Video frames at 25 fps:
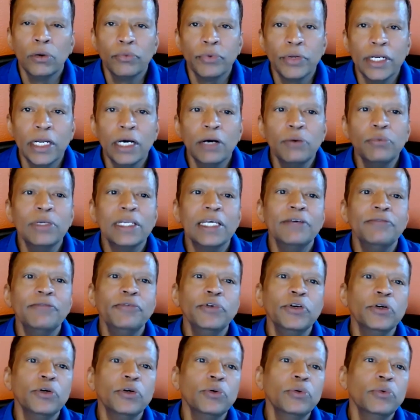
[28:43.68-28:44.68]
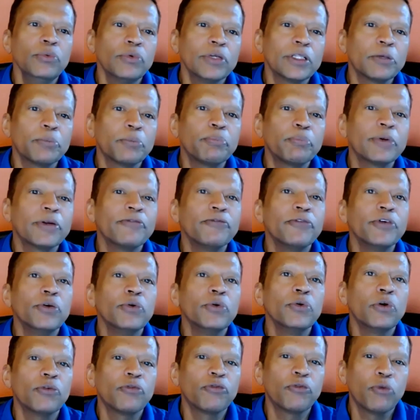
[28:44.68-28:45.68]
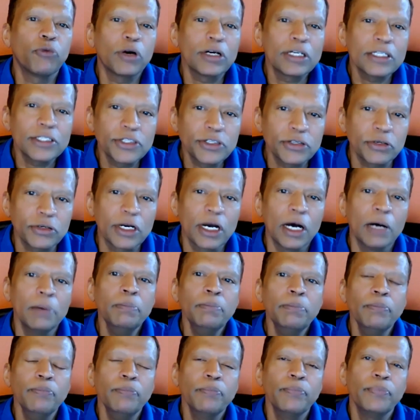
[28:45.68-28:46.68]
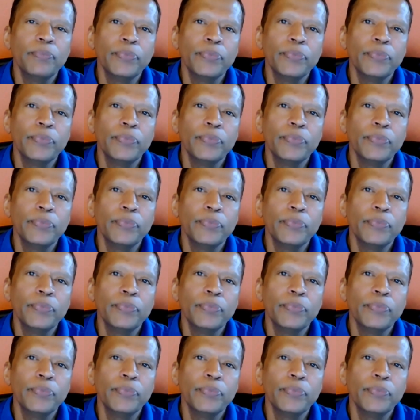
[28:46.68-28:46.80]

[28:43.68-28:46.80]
We now leave you with a preview of what is to come.